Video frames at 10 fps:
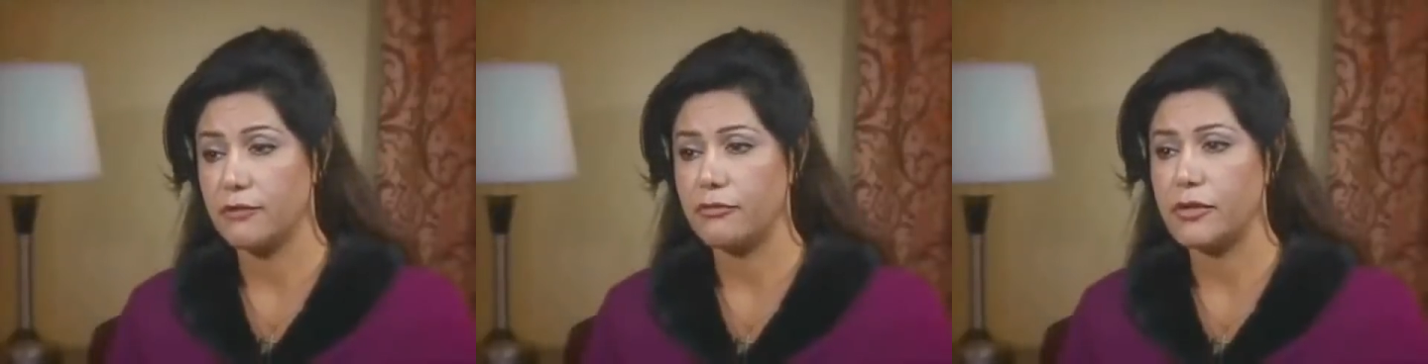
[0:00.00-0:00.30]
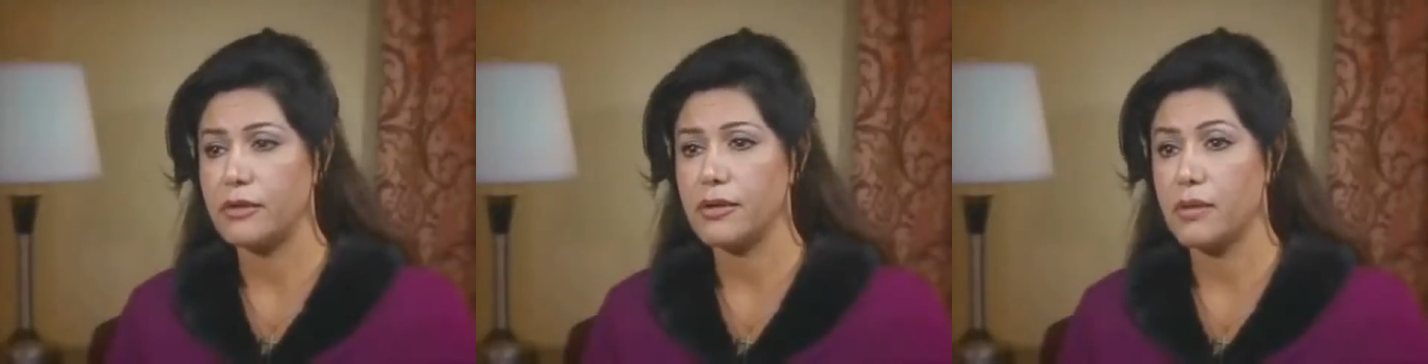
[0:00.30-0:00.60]
If
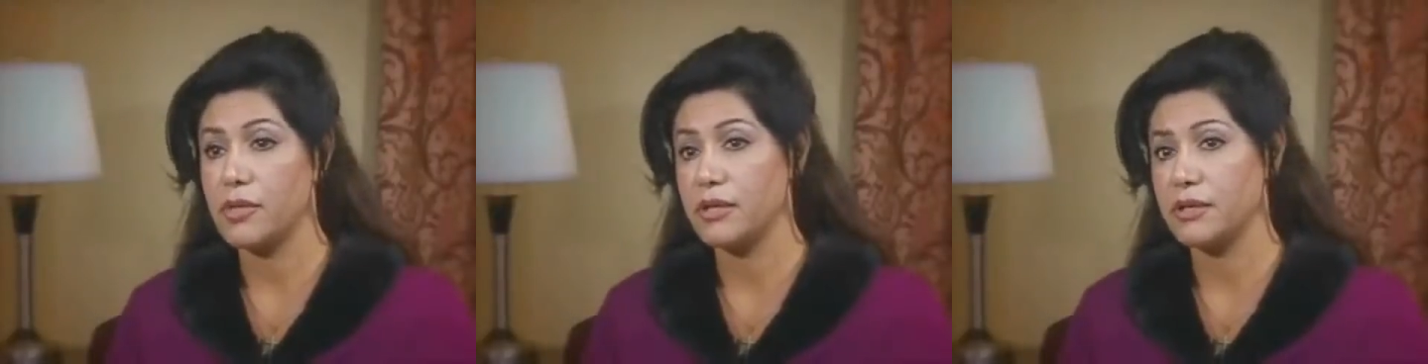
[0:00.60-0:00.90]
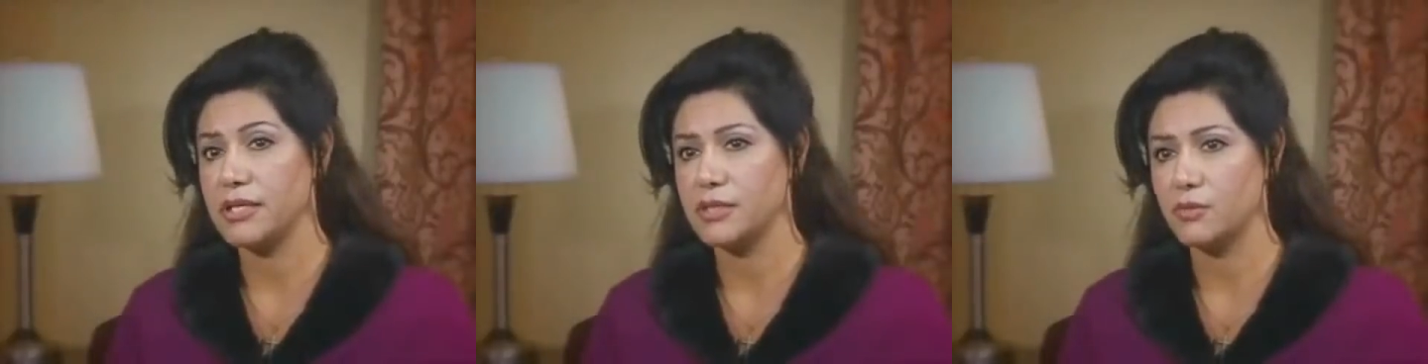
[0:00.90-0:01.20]
the
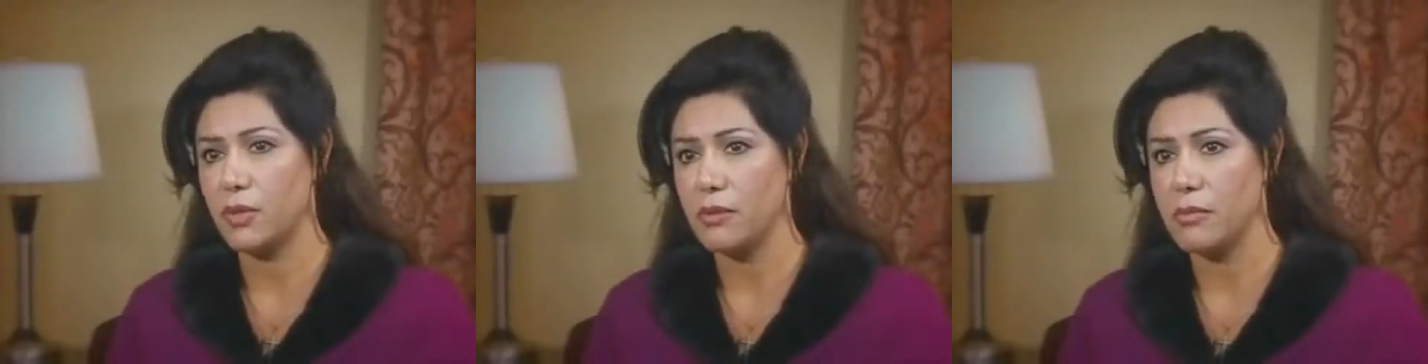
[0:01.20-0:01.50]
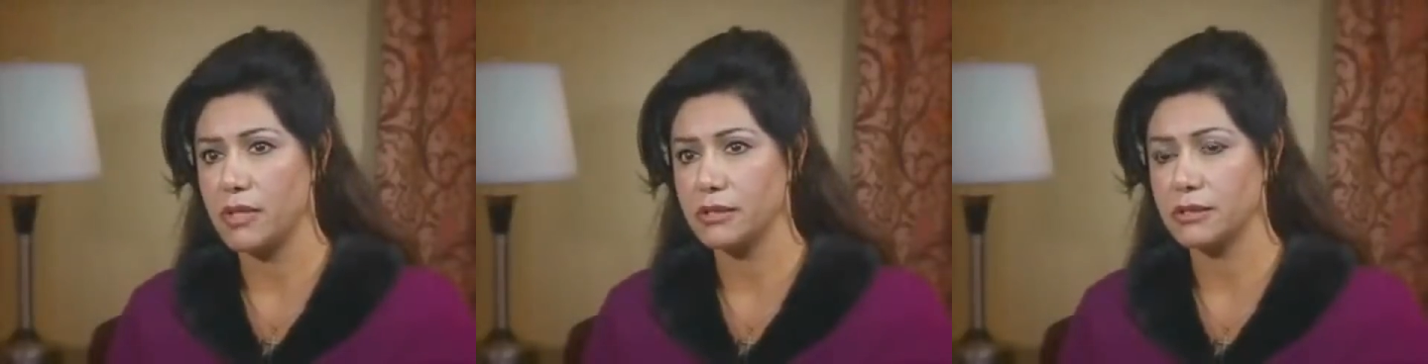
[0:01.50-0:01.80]
Ramadan is
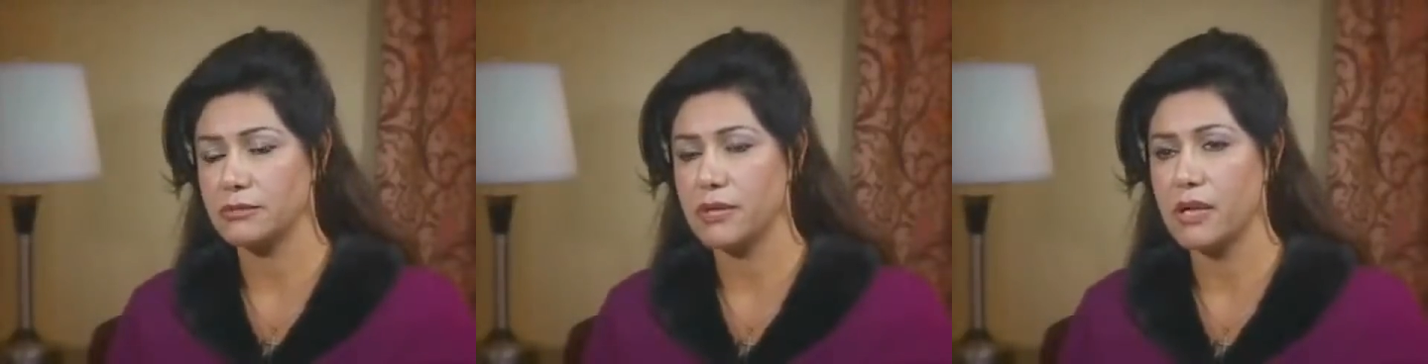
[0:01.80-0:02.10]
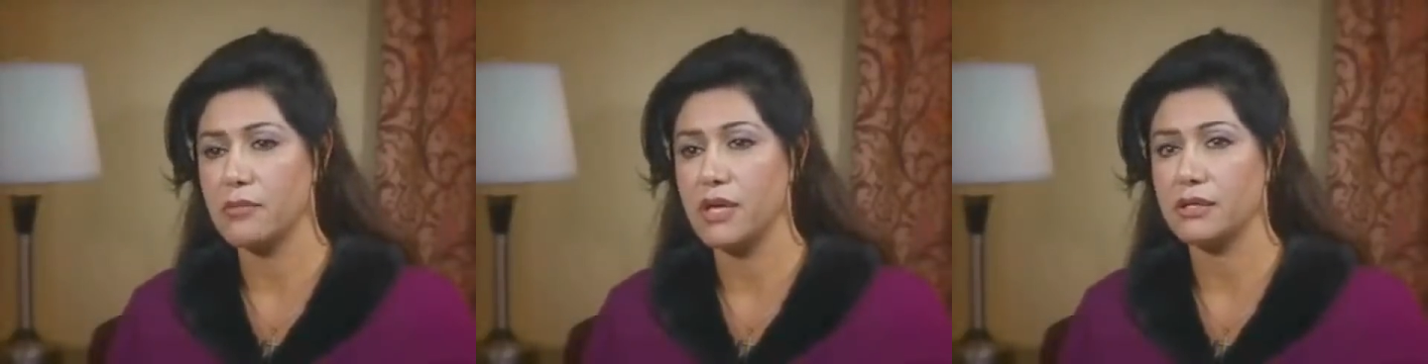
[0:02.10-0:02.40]
one month,
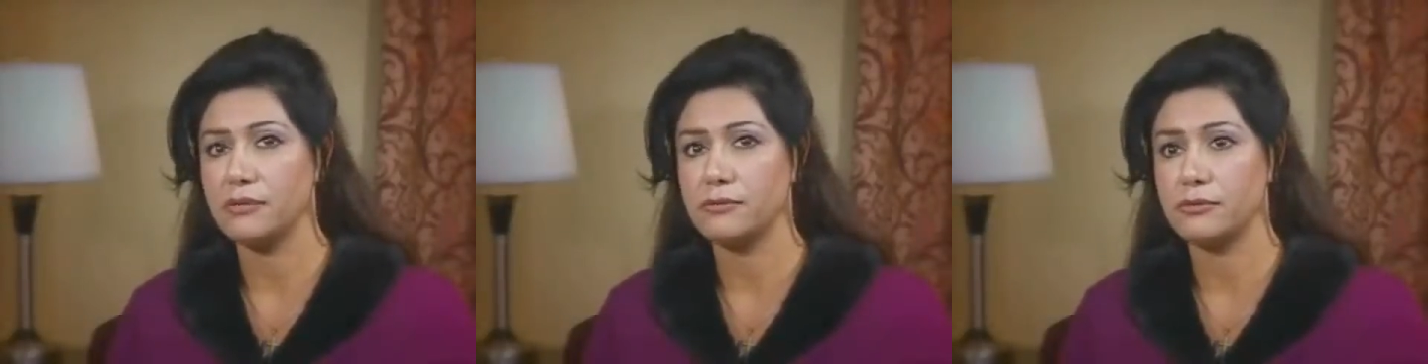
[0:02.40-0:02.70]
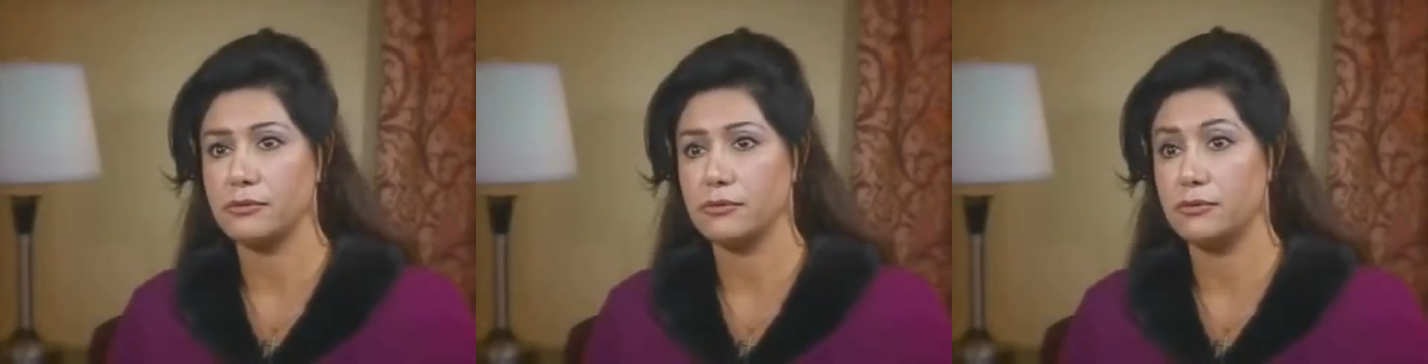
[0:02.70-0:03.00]
my mother
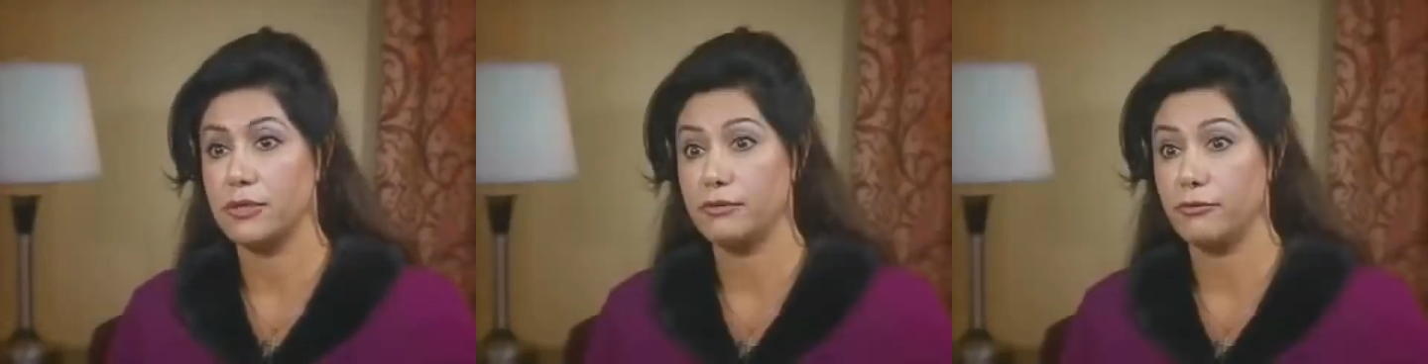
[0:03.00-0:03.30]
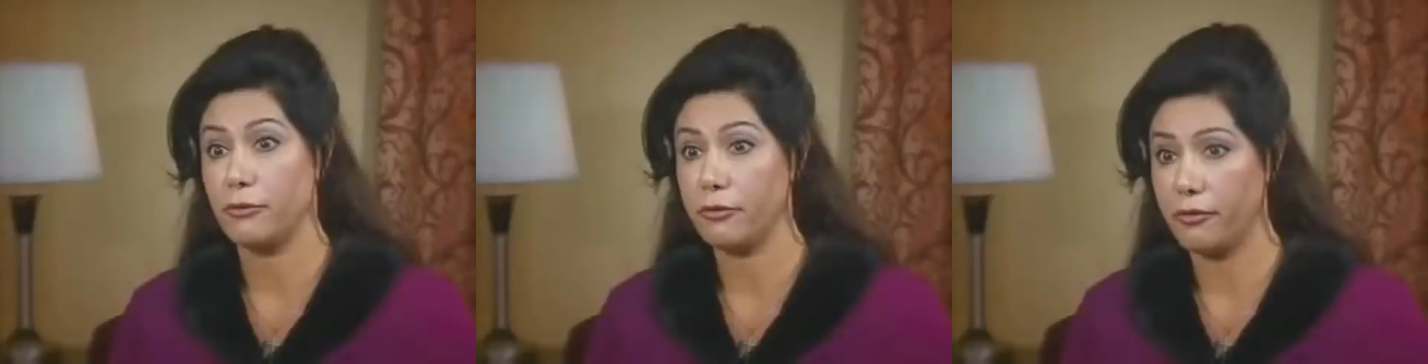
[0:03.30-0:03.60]
would do
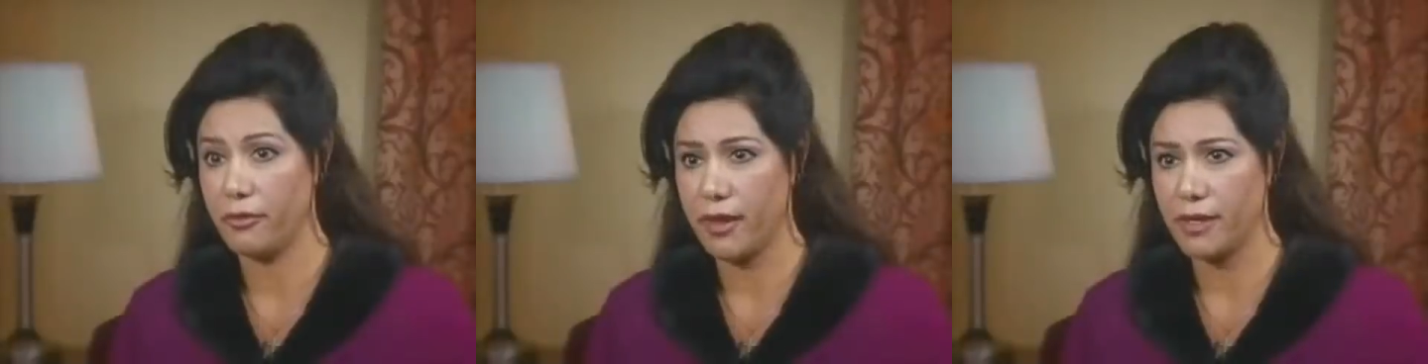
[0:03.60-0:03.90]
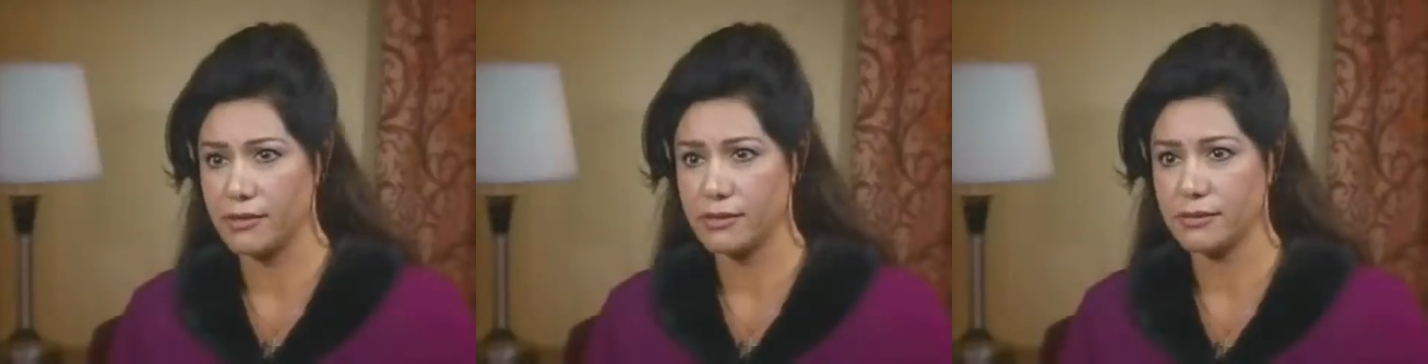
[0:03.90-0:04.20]
it 40
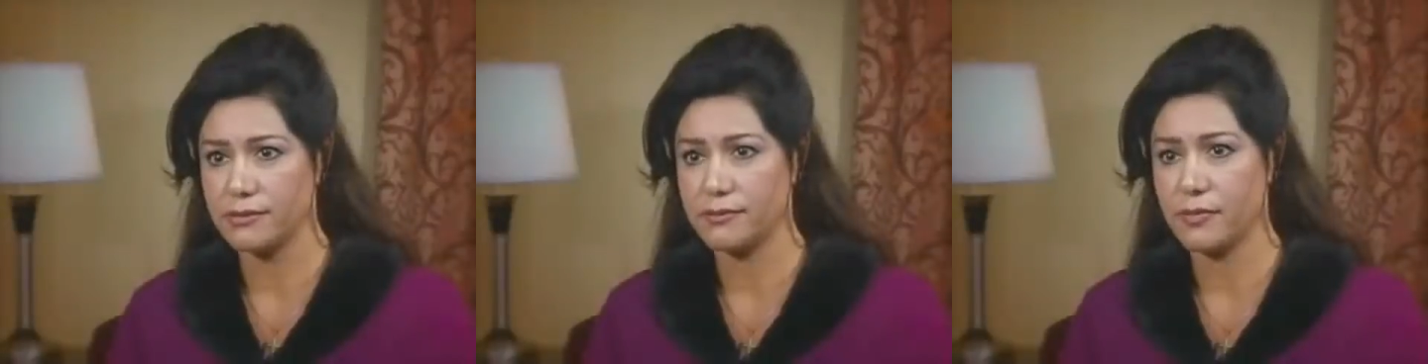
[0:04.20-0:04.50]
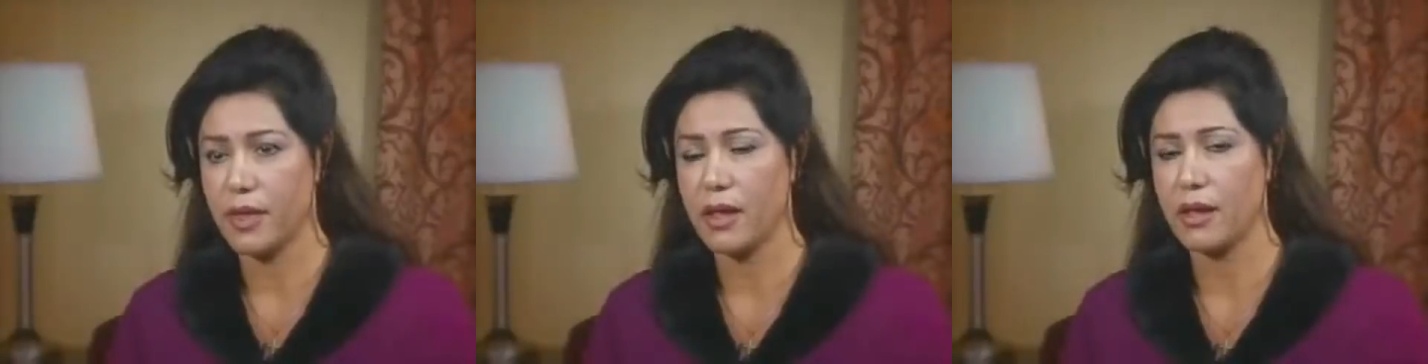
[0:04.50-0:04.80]
days,
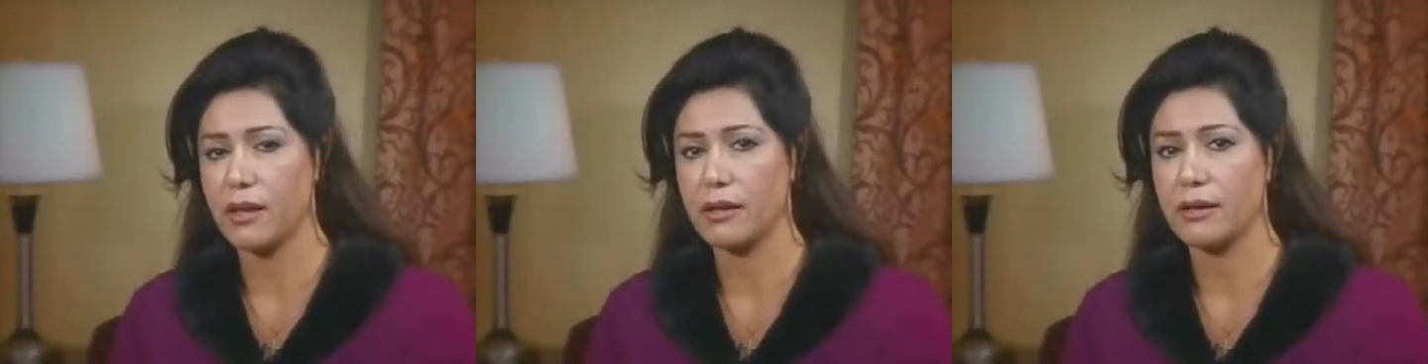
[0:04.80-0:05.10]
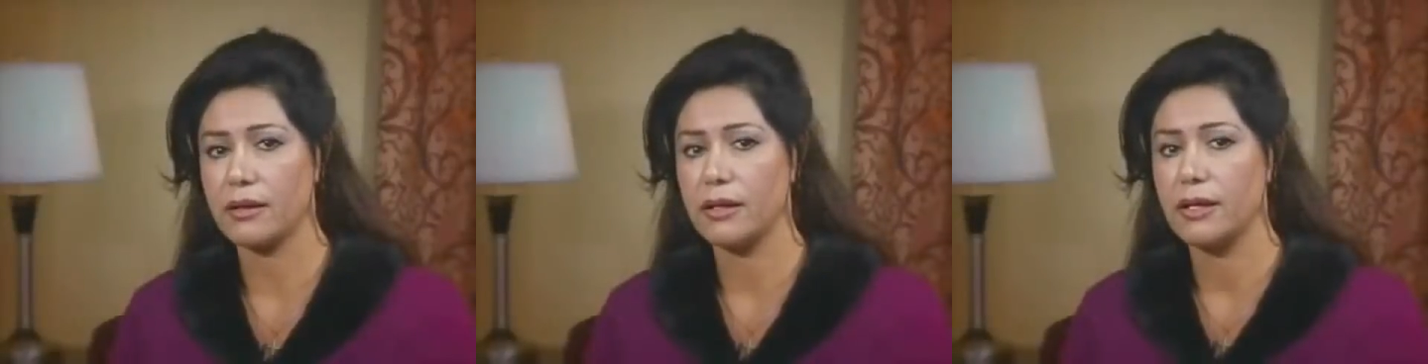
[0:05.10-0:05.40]
and
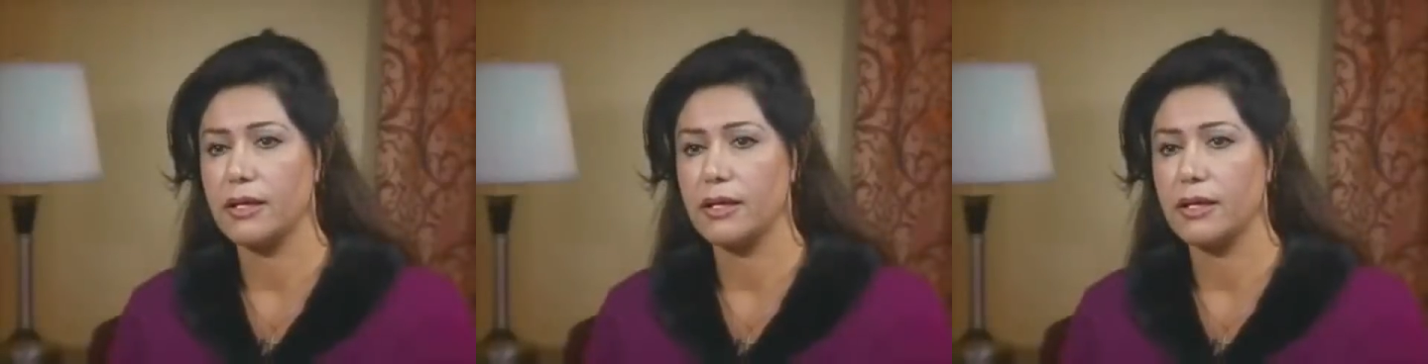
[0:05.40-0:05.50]
uh,